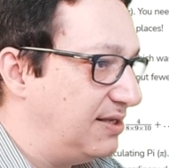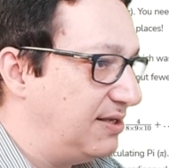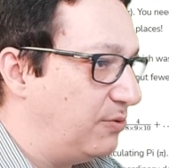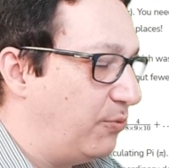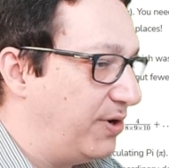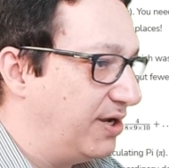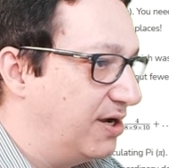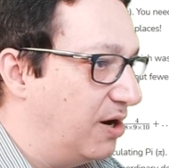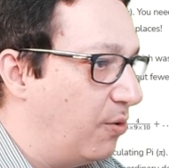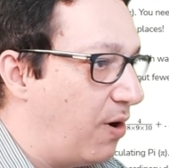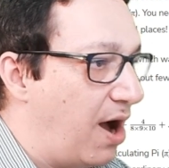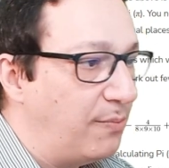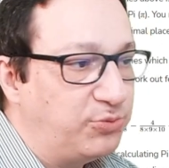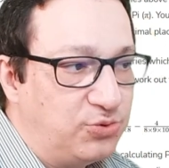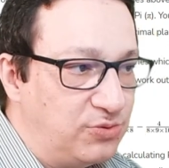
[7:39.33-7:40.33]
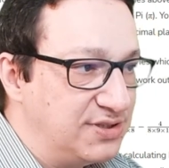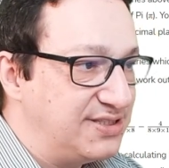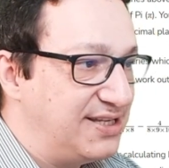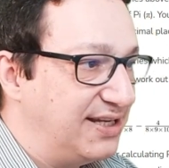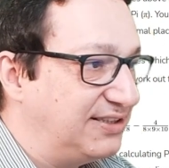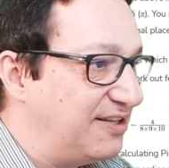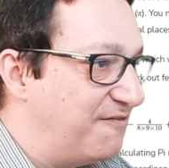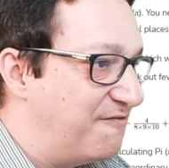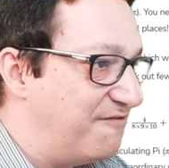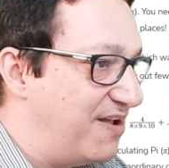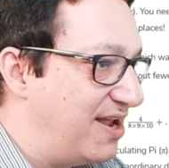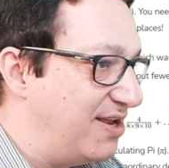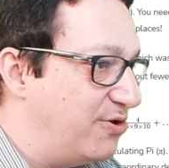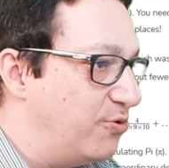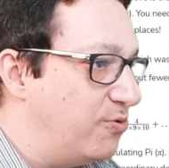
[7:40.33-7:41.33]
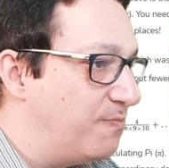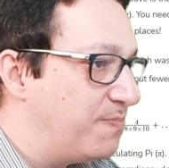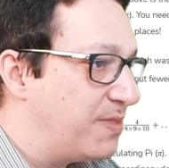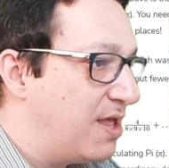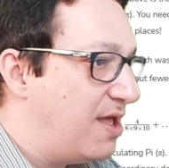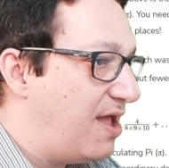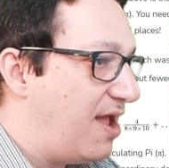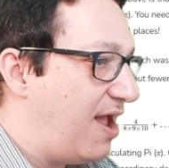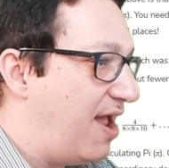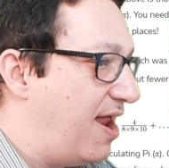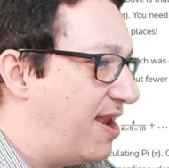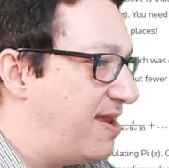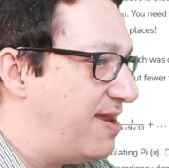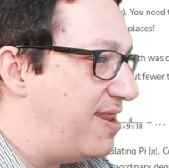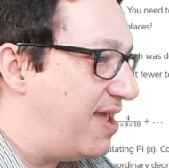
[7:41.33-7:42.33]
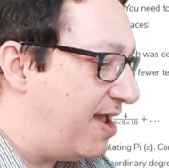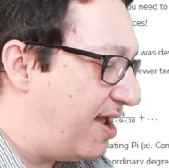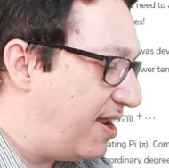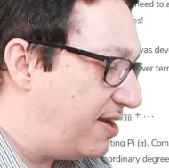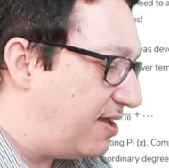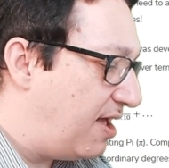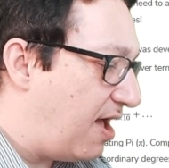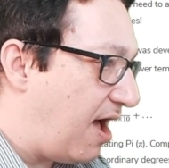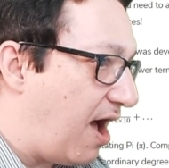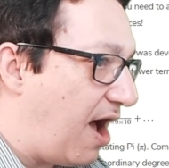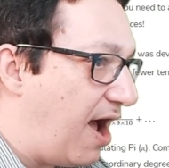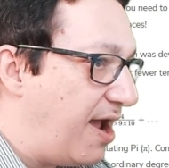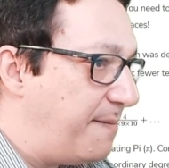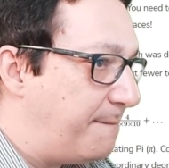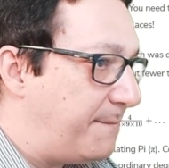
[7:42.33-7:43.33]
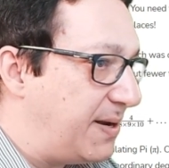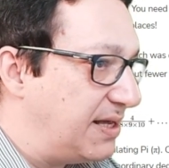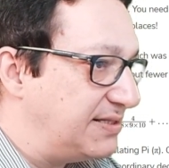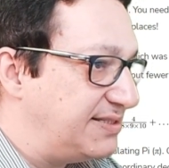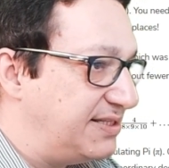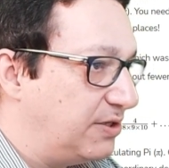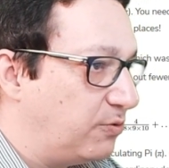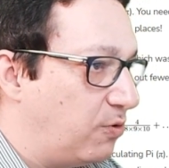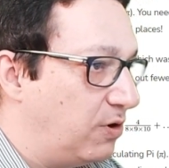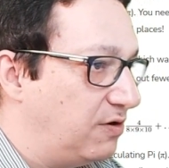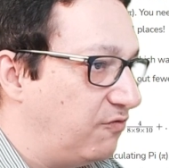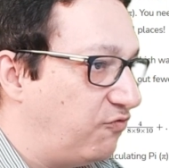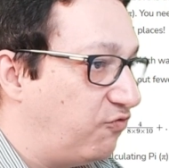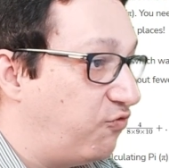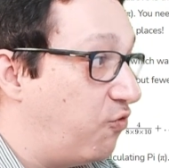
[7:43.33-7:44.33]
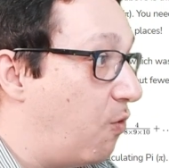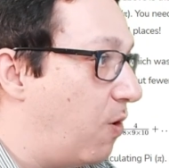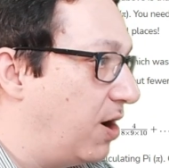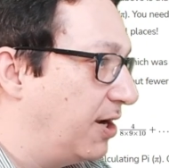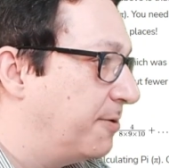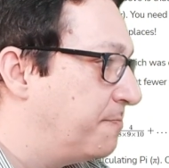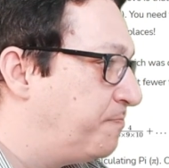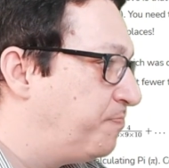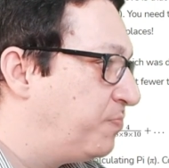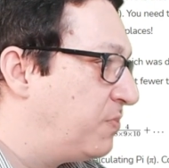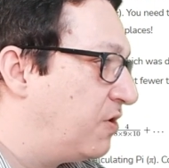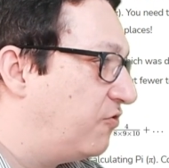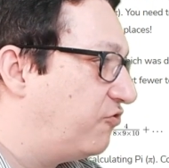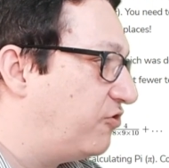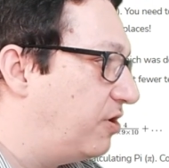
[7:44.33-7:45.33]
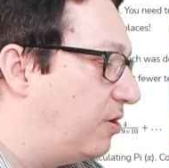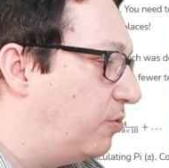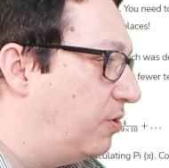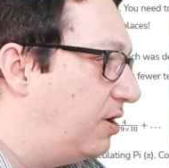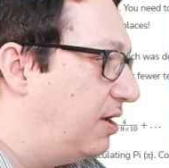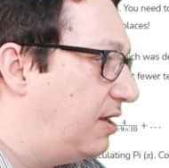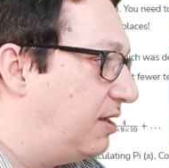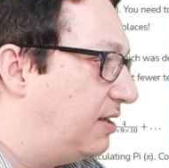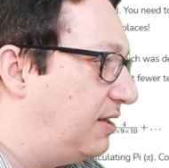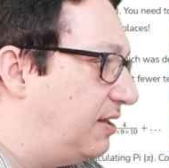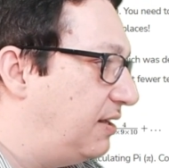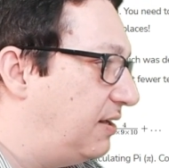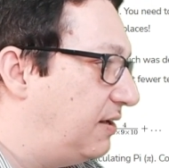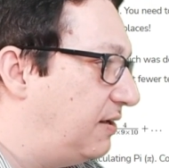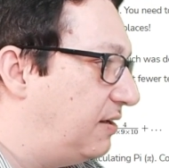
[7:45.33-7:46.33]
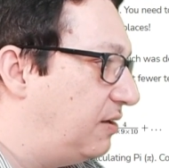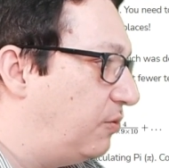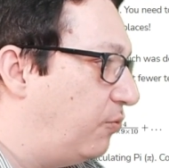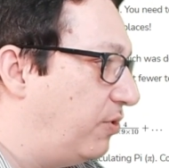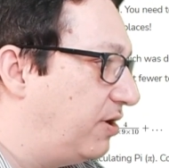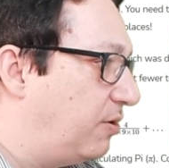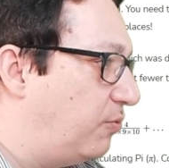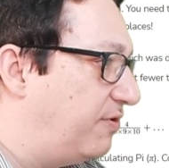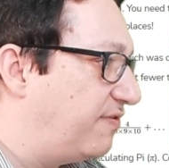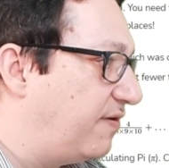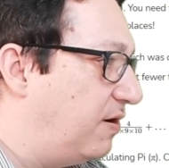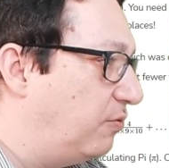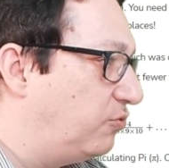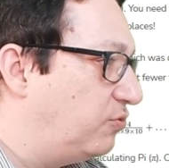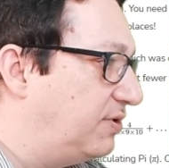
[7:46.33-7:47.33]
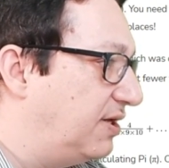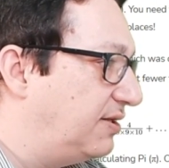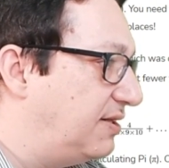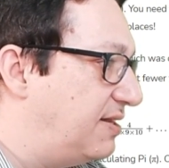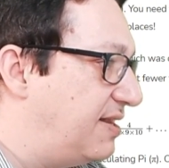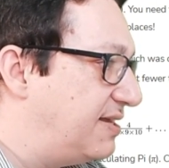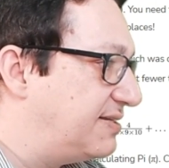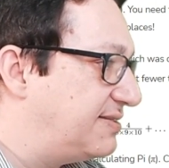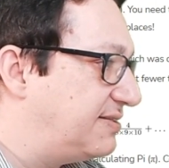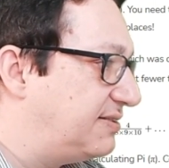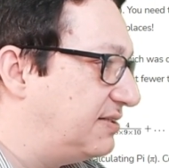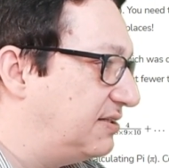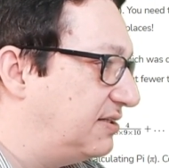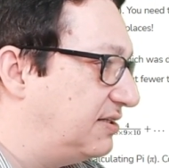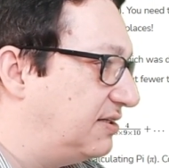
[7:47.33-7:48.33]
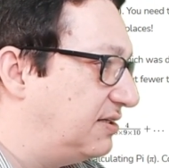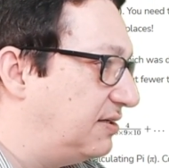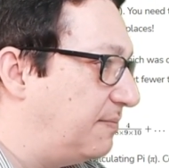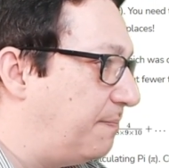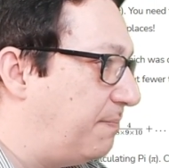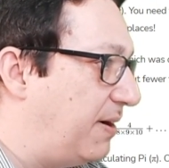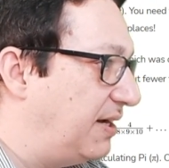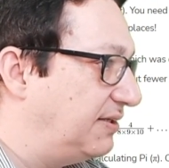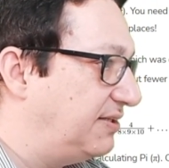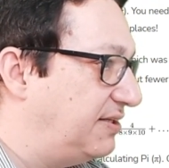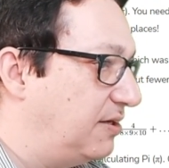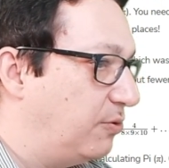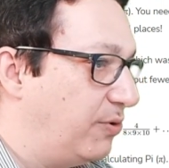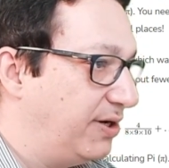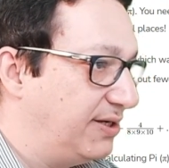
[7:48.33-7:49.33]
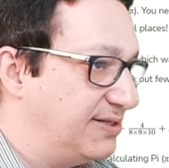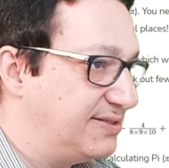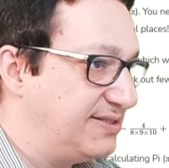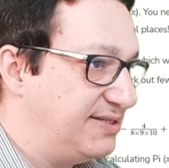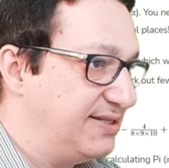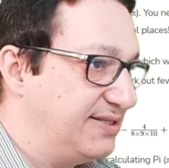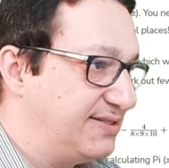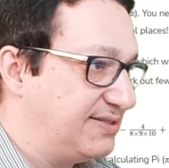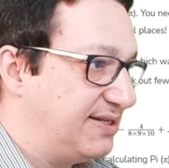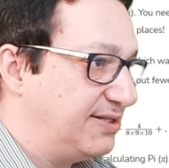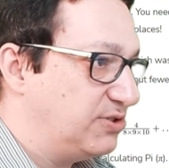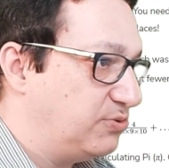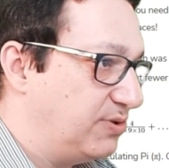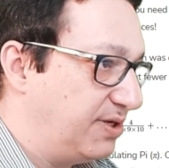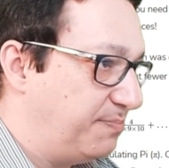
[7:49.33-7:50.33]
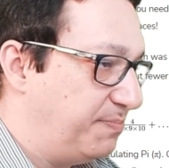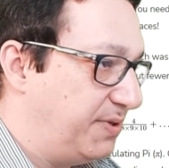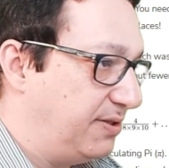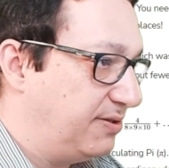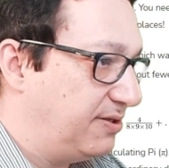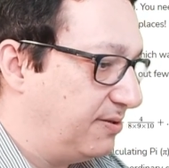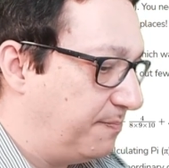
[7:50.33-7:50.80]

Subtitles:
We go up to a certain value, and then I plus equal 4. So we go to the next part here where the series starts to repeat.